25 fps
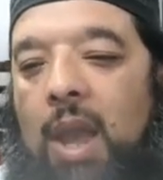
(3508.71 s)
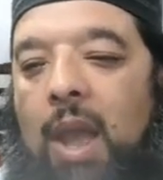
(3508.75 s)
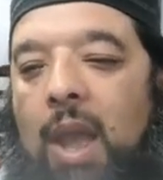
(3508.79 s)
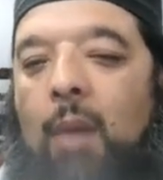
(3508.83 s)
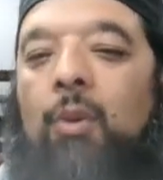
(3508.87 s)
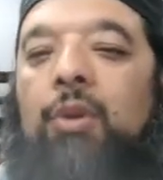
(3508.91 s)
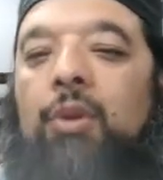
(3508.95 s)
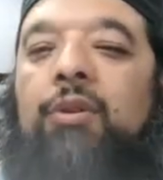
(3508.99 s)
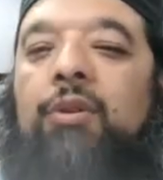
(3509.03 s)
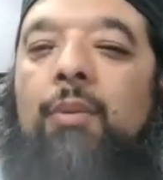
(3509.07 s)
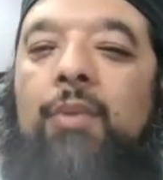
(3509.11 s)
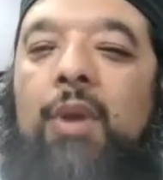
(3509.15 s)

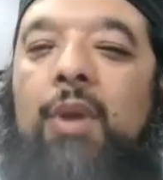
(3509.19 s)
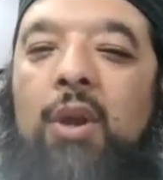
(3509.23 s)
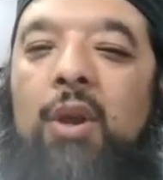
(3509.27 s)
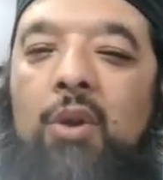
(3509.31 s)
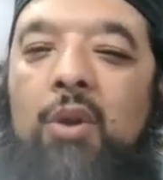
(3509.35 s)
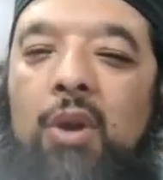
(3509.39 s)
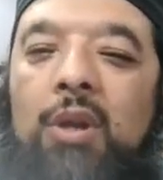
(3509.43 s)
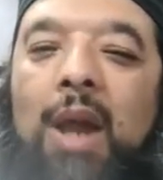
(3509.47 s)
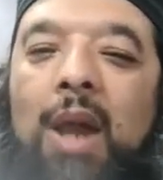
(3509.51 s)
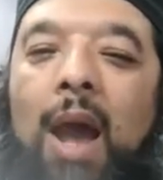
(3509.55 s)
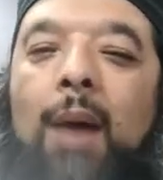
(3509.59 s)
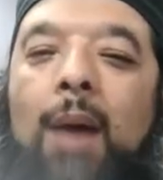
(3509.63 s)
And when something
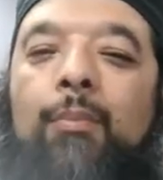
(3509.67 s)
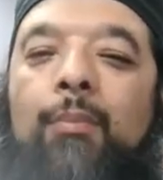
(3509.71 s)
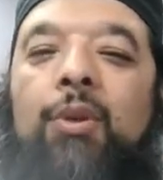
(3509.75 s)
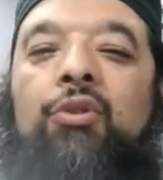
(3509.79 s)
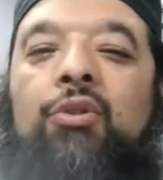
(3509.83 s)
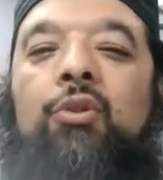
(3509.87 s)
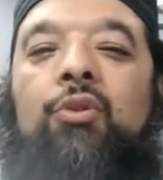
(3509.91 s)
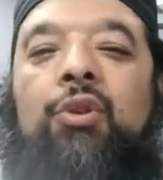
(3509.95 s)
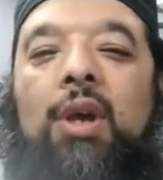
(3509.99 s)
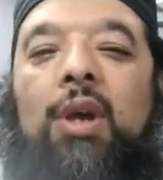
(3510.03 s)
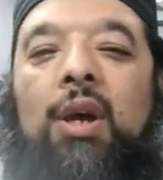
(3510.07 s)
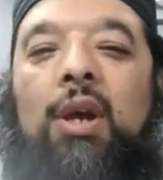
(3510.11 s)
good
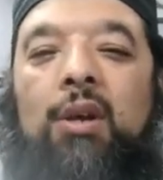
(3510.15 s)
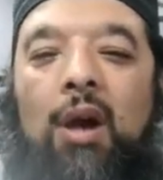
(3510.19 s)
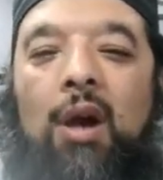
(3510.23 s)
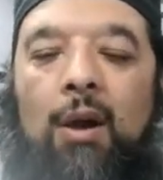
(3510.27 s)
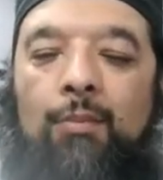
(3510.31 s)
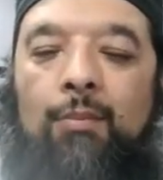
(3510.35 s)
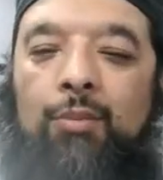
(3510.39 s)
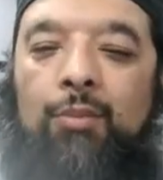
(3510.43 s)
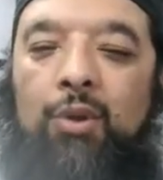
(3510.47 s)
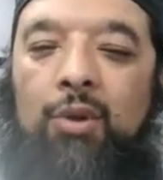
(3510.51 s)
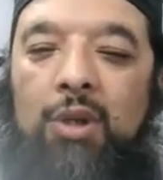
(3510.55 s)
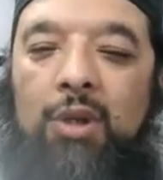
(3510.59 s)
happens, you say
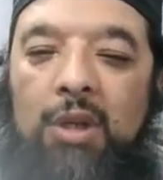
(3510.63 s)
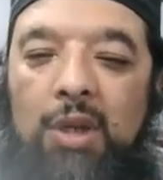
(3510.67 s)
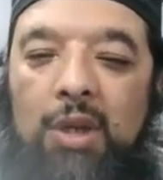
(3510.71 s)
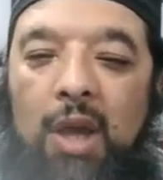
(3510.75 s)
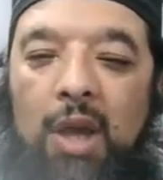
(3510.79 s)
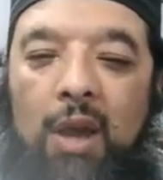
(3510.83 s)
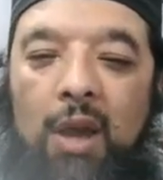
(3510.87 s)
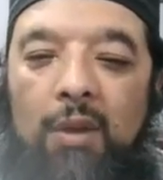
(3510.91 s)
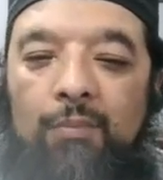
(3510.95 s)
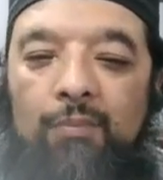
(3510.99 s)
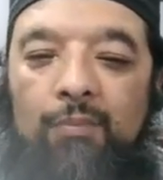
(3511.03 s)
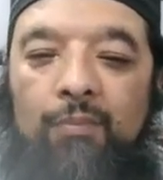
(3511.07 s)

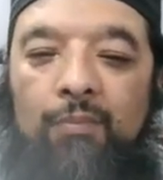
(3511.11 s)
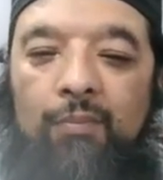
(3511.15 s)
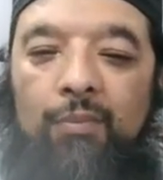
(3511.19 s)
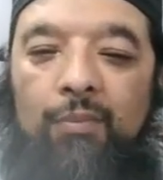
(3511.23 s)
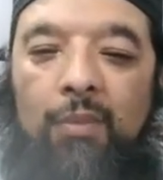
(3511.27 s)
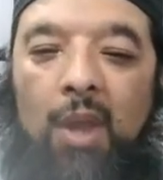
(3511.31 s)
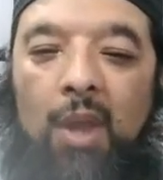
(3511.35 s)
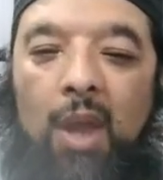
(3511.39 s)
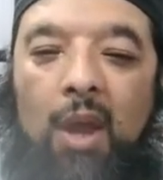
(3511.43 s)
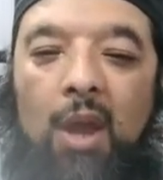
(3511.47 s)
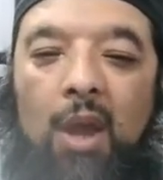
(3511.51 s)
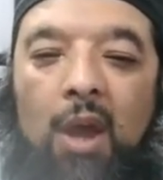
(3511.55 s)
Alhamdulillah.
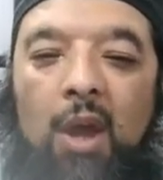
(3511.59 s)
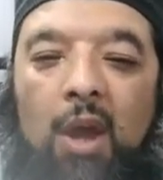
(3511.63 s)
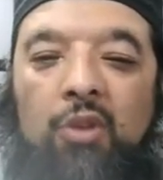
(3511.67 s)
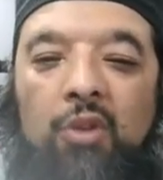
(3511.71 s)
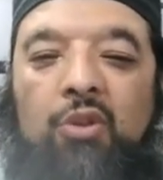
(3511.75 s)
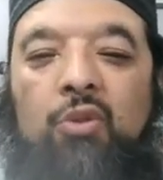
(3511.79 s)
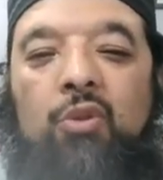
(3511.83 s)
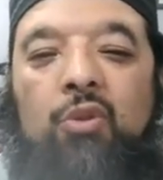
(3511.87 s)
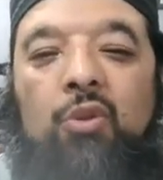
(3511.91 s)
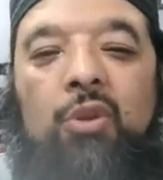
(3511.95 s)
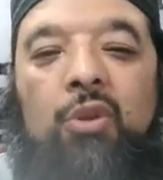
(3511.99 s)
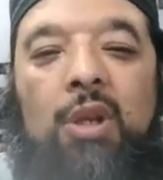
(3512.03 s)

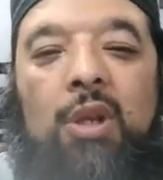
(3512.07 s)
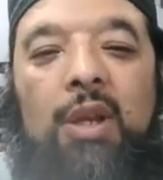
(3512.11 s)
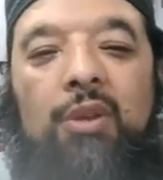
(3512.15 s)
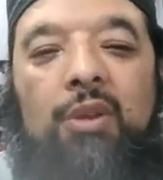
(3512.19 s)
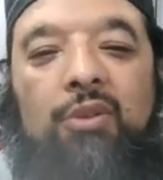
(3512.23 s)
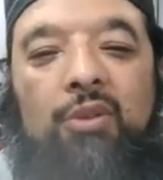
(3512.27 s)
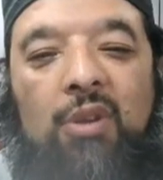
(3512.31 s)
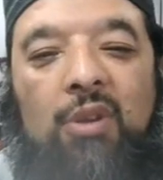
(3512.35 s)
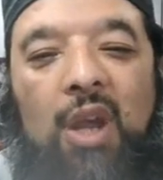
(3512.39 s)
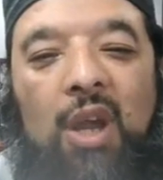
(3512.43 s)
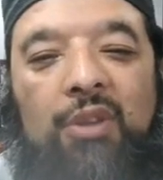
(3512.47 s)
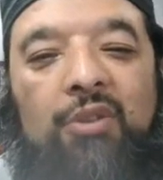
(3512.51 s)
So Surah
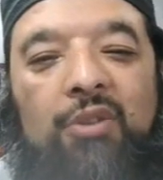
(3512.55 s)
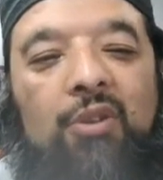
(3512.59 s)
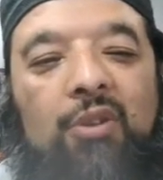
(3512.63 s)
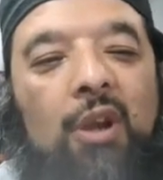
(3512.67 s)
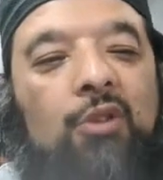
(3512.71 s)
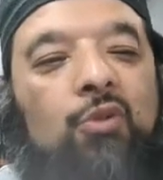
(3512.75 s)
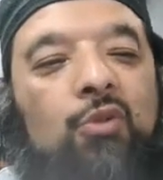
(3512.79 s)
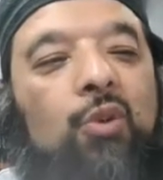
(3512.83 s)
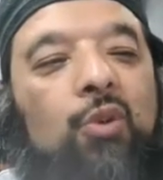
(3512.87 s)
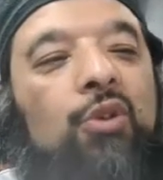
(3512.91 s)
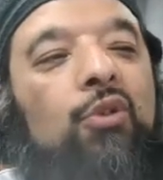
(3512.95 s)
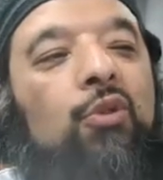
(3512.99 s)
Al-Isra
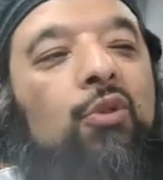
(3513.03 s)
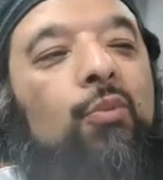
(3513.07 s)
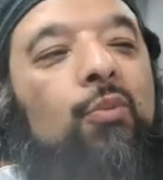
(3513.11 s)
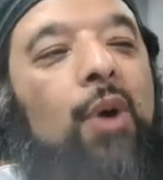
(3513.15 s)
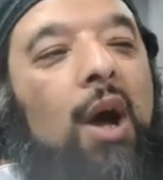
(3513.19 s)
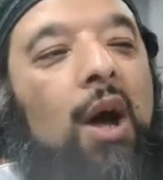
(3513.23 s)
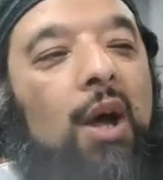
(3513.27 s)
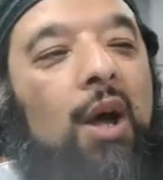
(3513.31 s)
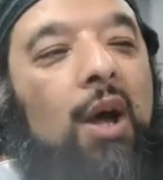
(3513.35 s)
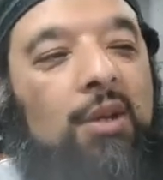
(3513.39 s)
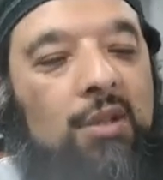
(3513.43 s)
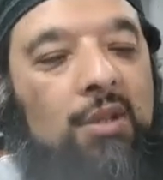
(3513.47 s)
starts with
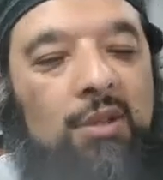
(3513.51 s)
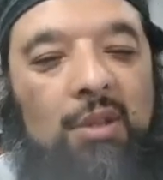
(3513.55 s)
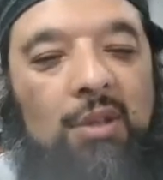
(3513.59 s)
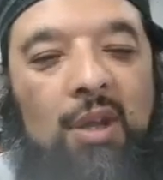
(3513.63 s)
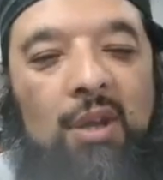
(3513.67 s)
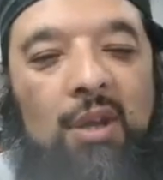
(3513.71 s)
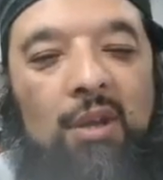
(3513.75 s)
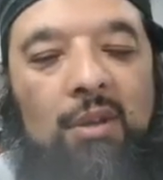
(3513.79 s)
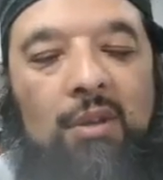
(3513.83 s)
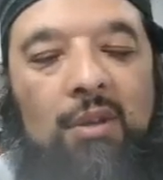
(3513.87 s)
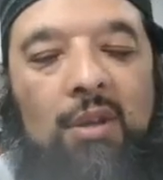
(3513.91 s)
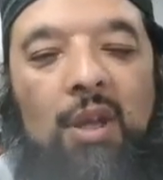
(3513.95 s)

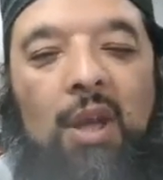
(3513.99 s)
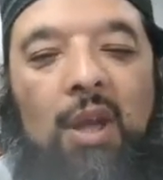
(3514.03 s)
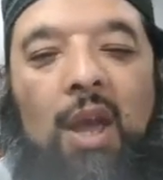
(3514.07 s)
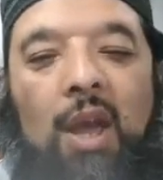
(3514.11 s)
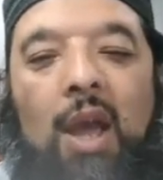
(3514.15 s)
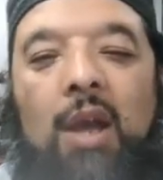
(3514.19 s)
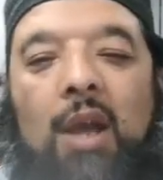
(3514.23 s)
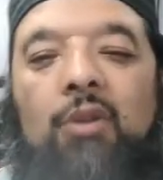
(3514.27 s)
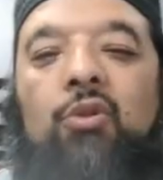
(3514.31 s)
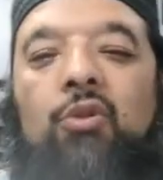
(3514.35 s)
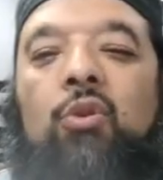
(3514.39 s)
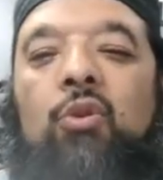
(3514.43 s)
Subhanallah.
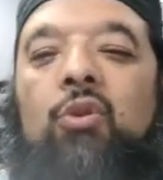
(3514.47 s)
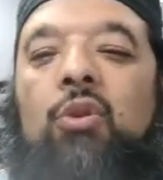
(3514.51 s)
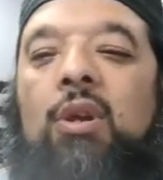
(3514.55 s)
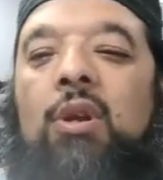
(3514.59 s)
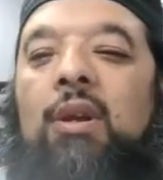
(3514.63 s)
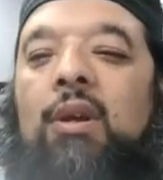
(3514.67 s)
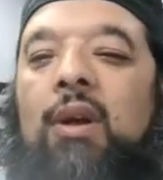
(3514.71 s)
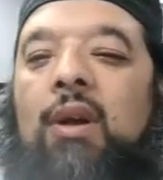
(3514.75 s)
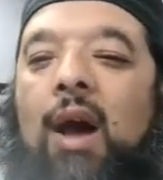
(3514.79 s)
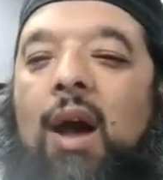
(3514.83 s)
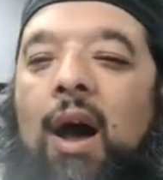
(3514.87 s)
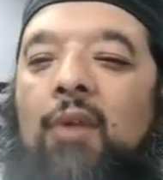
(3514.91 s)
And Surah
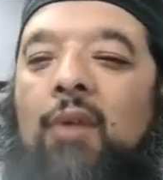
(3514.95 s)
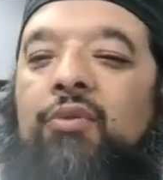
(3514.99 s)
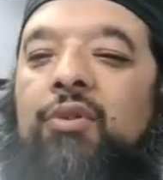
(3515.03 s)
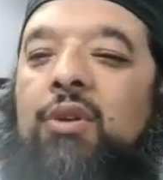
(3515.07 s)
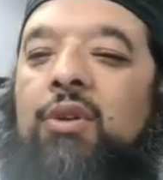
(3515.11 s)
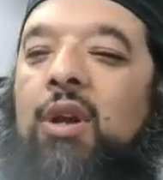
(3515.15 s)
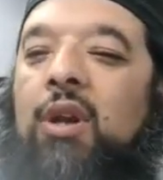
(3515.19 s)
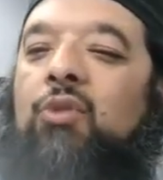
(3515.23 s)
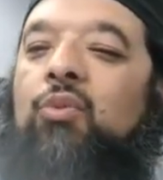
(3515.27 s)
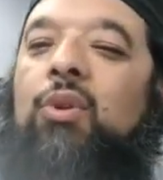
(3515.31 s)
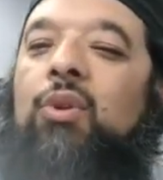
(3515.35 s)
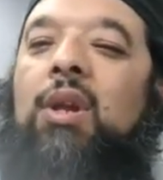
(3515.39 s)
Al-Kahf
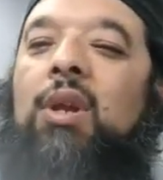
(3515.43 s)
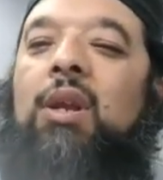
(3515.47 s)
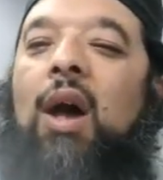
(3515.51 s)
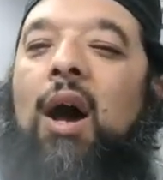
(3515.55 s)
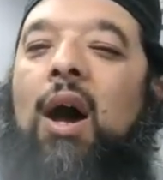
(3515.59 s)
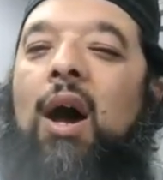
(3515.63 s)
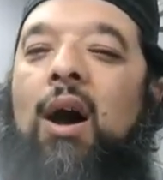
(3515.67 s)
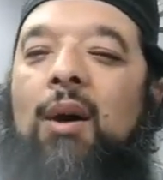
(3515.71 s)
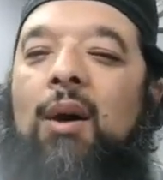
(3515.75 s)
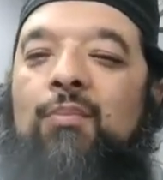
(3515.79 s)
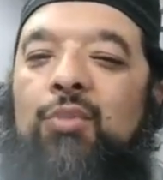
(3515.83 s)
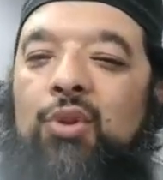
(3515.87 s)
starts with
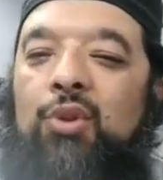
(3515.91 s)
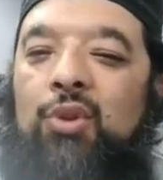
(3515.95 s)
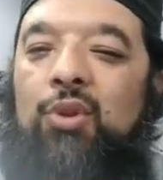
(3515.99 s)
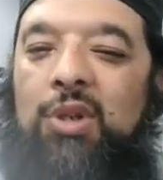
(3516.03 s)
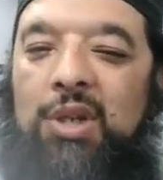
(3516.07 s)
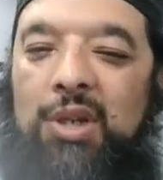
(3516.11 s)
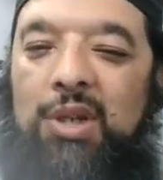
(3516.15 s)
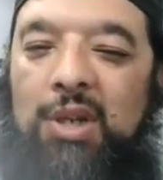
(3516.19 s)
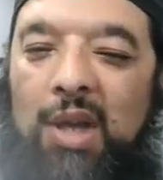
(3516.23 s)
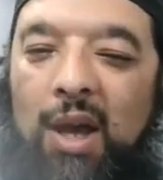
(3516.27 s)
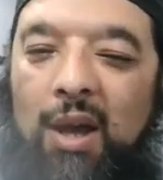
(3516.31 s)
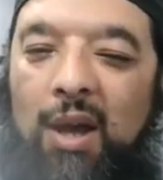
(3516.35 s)

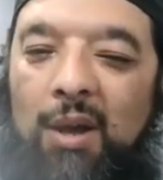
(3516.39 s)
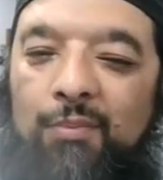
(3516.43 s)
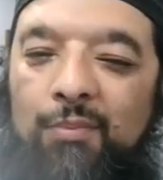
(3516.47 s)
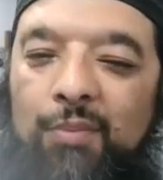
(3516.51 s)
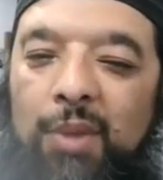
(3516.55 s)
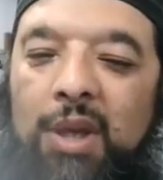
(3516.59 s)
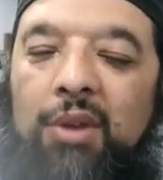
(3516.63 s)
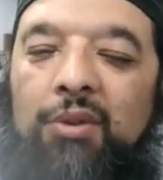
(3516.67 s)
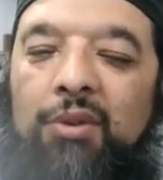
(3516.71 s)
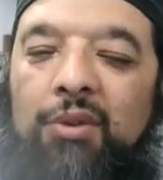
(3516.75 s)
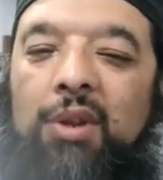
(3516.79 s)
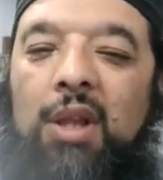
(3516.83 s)
Alhamdulillah.
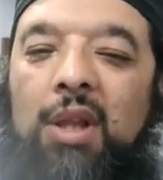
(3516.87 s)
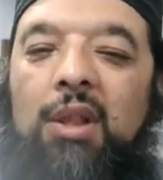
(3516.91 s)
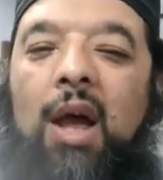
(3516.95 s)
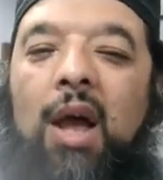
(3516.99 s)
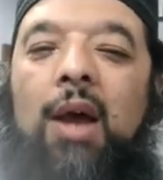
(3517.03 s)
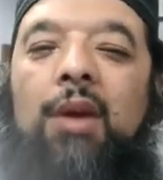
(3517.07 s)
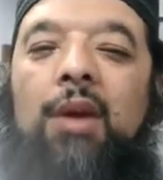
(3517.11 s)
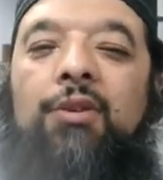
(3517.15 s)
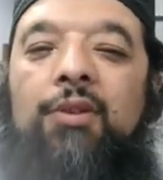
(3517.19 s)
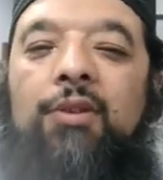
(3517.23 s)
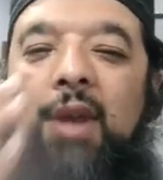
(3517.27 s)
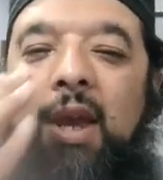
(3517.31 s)
Because
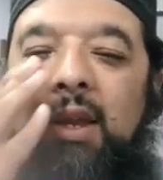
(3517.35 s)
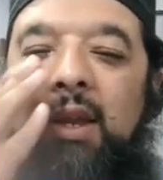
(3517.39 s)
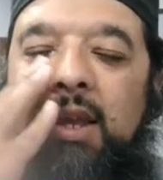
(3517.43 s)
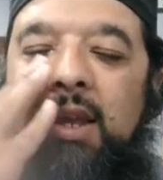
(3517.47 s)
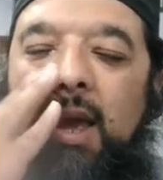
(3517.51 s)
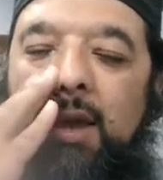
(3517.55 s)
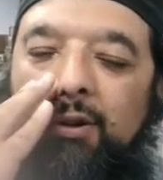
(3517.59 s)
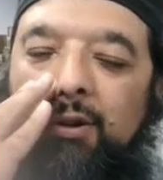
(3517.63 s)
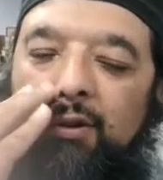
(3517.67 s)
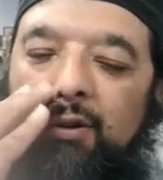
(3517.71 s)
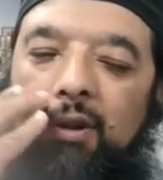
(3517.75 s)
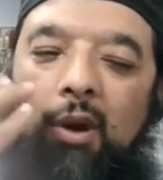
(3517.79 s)
Allah is saying,
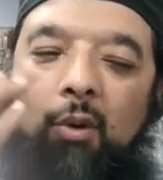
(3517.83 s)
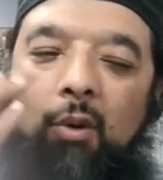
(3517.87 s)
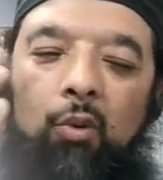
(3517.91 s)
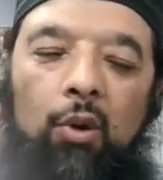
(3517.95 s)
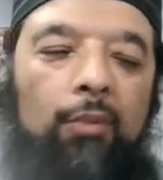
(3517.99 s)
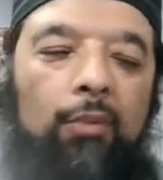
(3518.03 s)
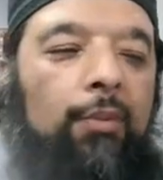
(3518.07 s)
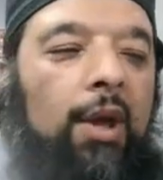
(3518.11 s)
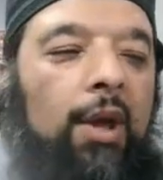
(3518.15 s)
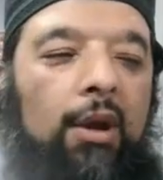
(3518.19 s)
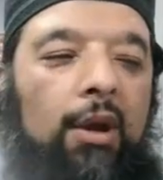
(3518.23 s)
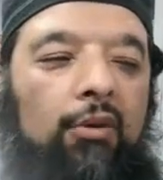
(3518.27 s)
yes, there
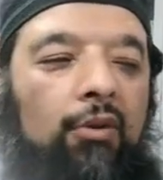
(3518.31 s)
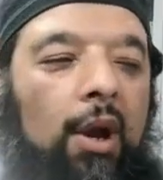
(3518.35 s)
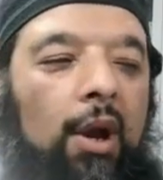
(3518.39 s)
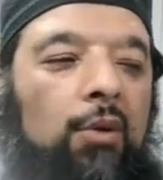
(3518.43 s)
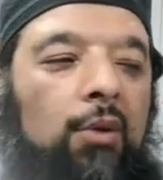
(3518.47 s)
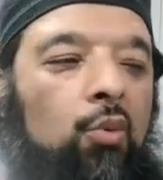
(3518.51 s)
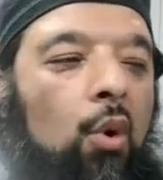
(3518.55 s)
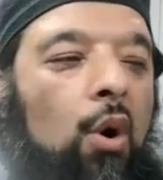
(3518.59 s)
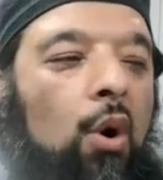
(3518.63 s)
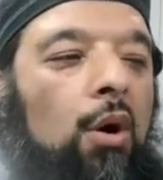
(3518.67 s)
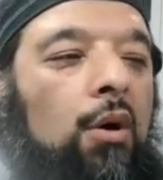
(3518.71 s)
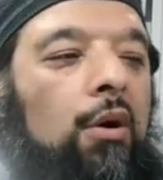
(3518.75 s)
will be a
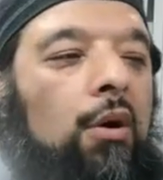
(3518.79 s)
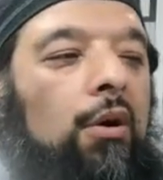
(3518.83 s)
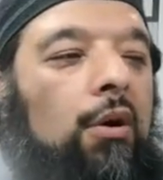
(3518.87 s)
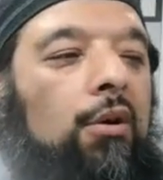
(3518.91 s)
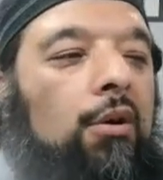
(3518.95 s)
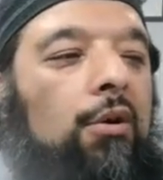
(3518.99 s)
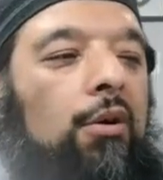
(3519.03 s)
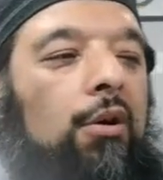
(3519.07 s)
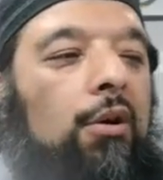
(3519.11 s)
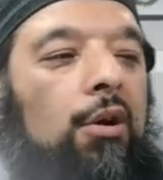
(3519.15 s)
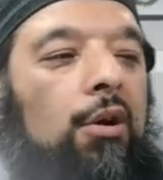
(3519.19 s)
great war.